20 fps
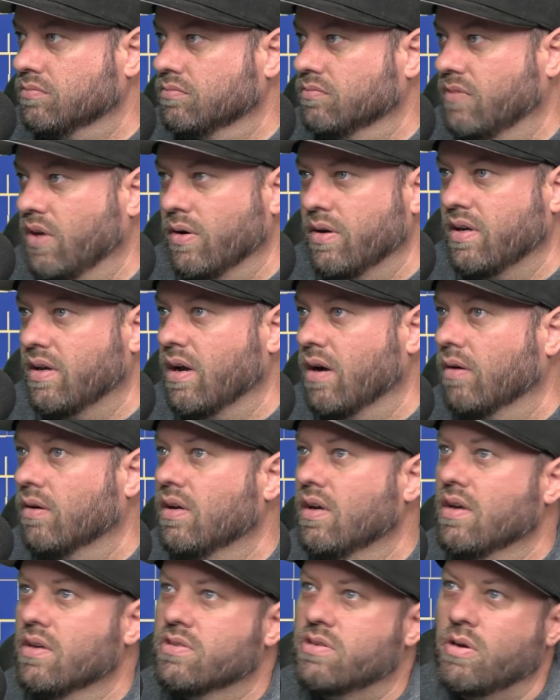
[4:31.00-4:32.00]
There you go.
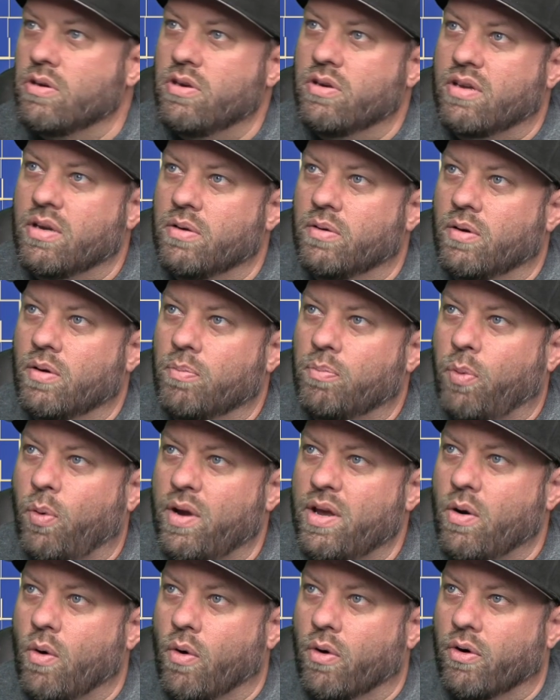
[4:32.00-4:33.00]
So you can
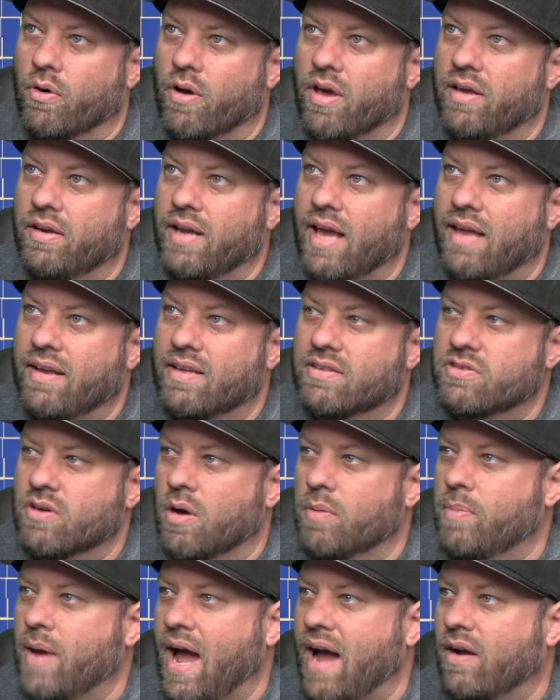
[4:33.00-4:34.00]
pre-order it and it's
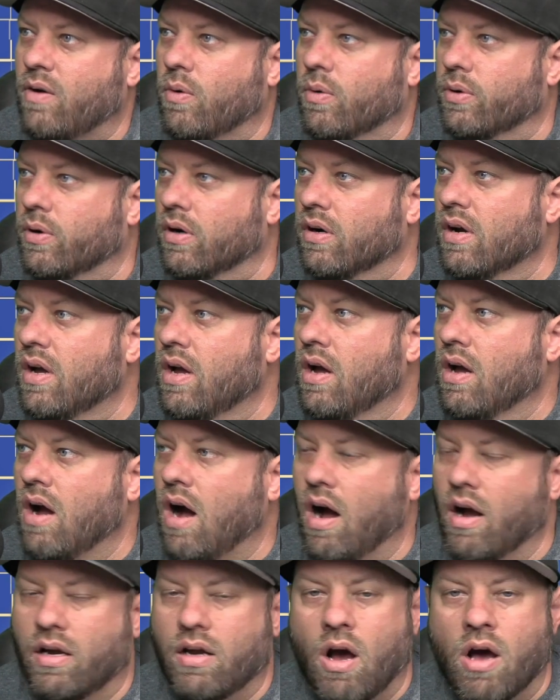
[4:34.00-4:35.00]
on back order.
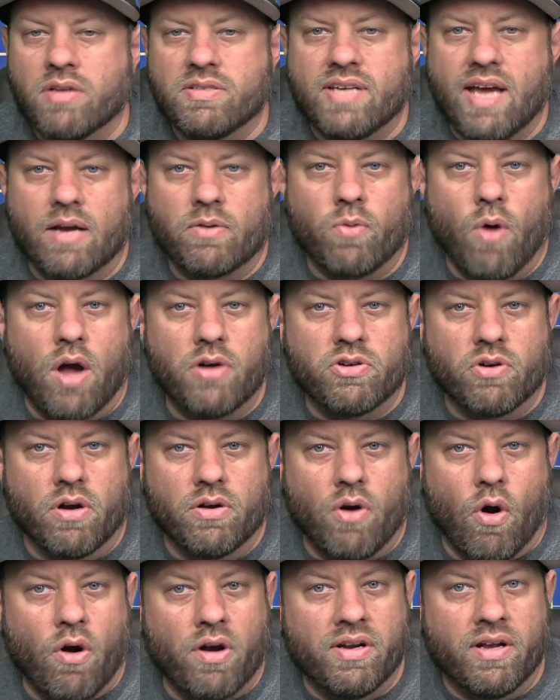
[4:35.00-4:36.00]
Uh, contact Roger
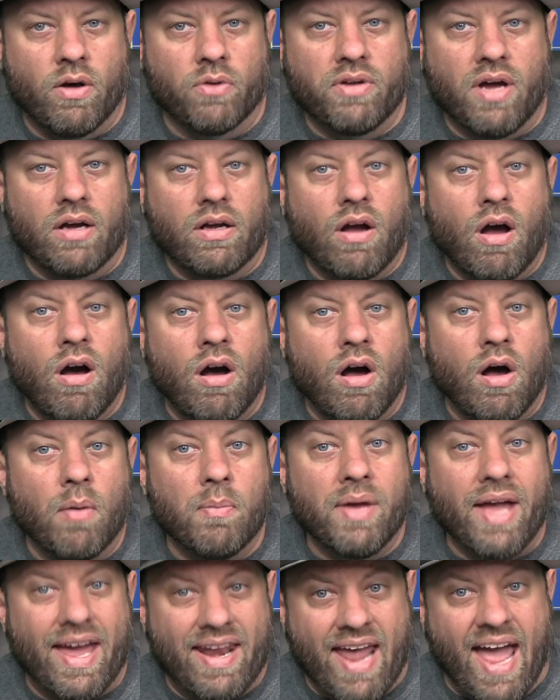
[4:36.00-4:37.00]
at
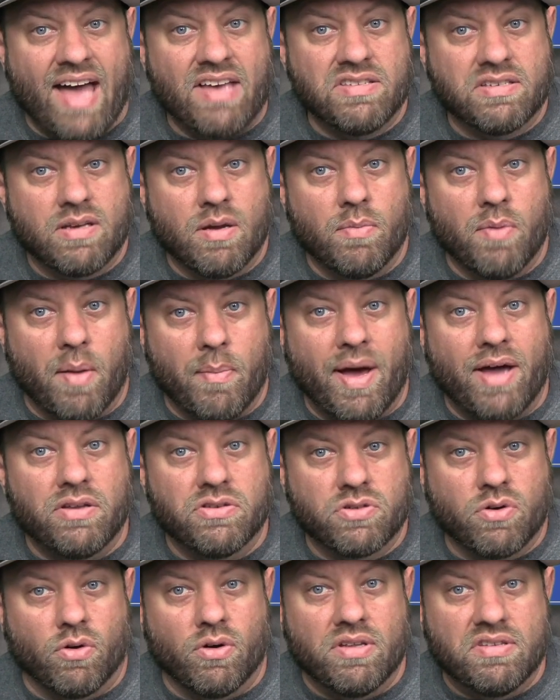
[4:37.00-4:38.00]
rnl.com and ask him about
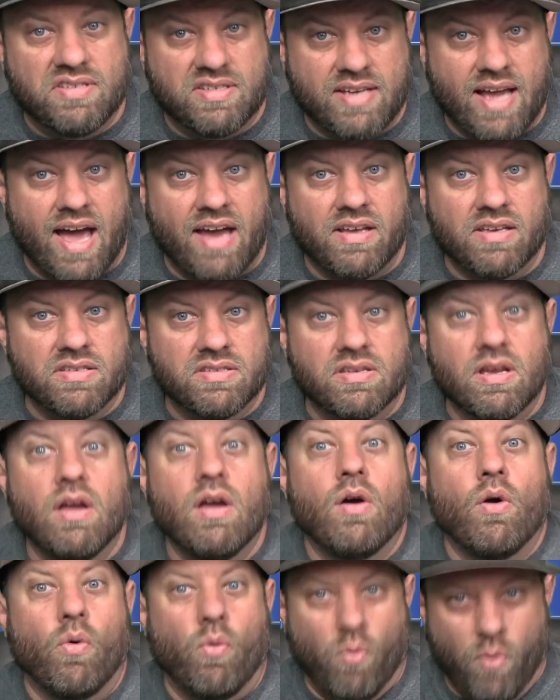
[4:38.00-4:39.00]
his current status
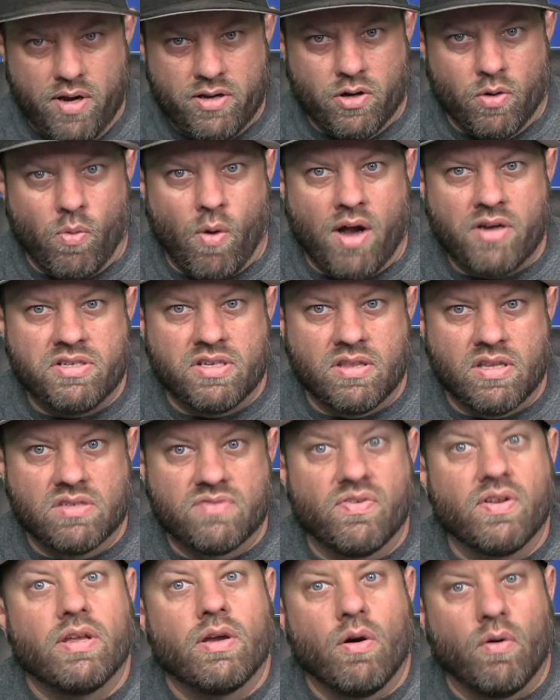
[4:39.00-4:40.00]
when you're watching
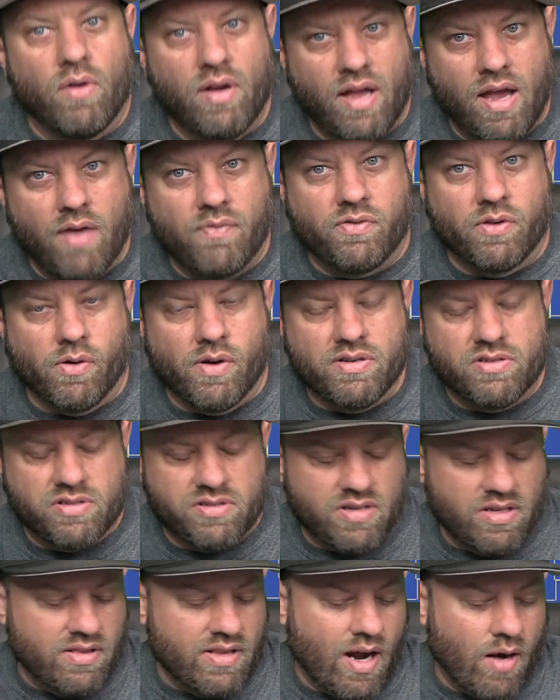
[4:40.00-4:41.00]
this video if you're
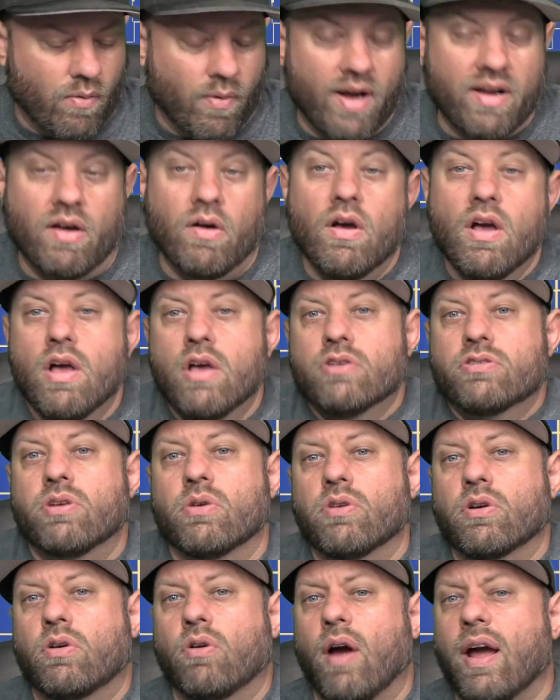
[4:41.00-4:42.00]
interested in that radio.
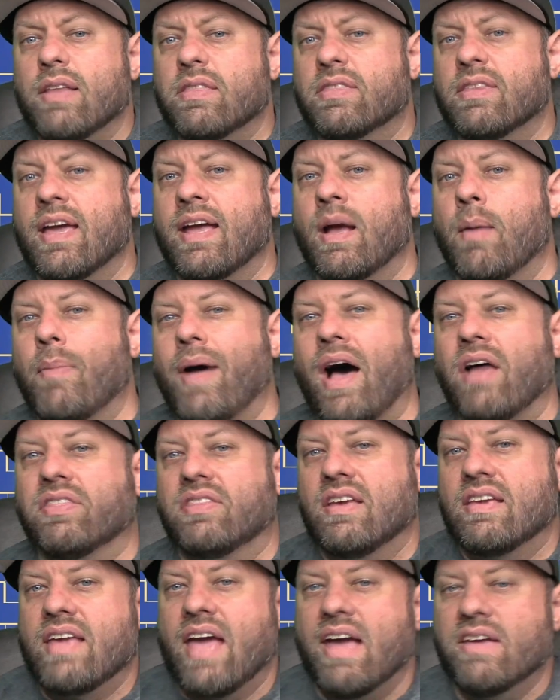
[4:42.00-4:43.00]
So the great thing about
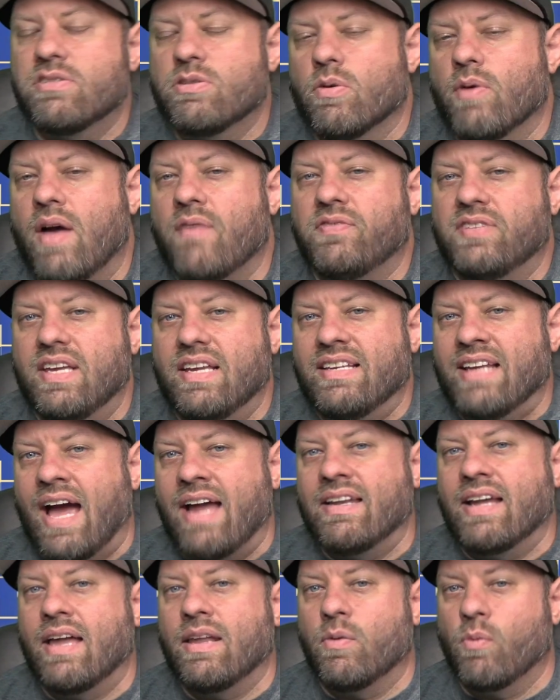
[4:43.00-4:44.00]
the Yaesu
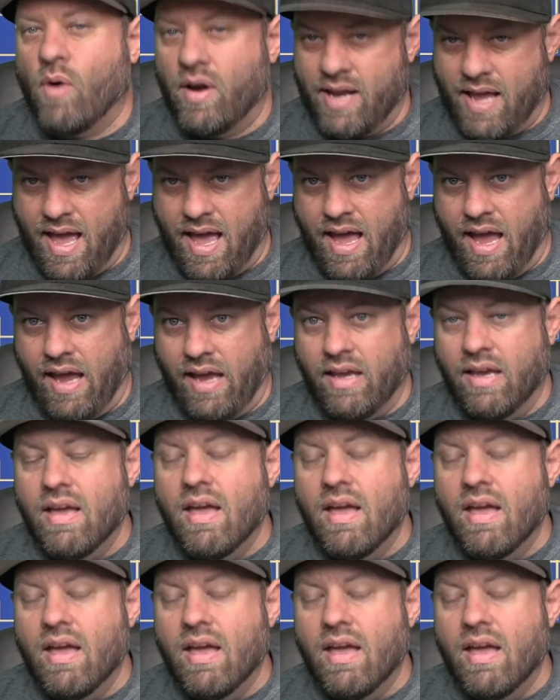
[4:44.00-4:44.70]
FT991A